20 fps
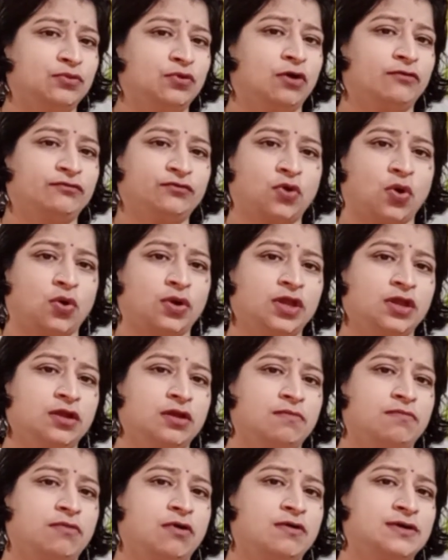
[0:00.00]
of talking
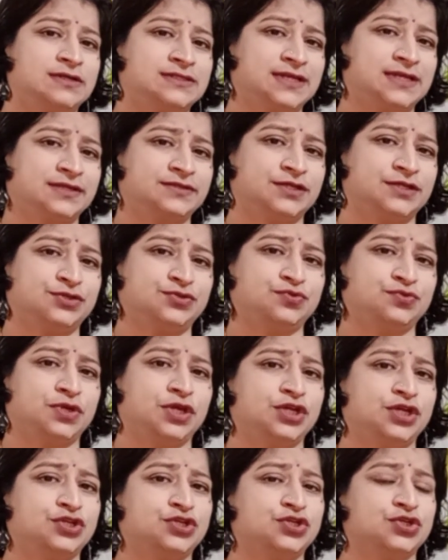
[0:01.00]
about sex
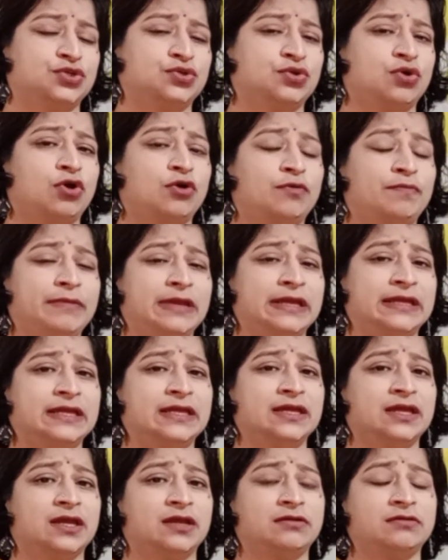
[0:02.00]
education or making
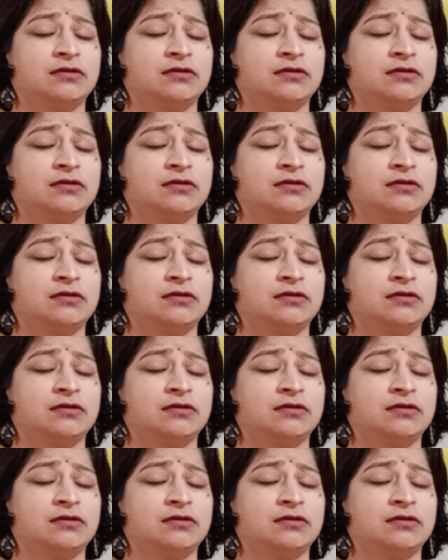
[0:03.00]
it